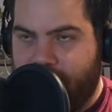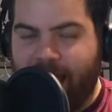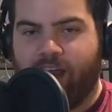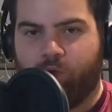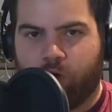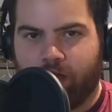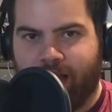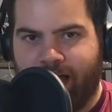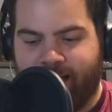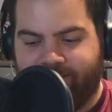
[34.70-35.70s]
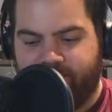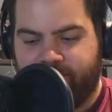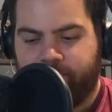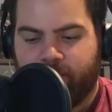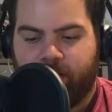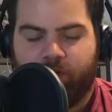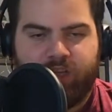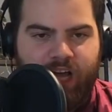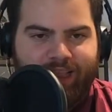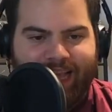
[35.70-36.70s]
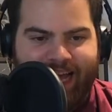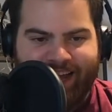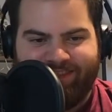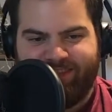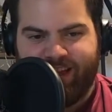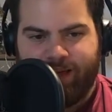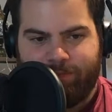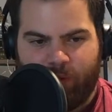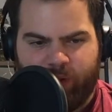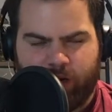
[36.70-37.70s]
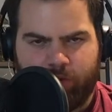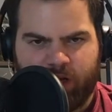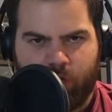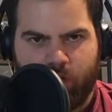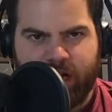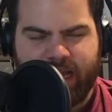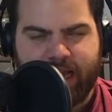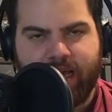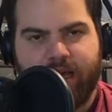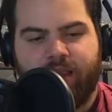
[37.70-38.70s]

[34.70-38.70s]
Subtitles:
And we're live. Not live, but we are recording.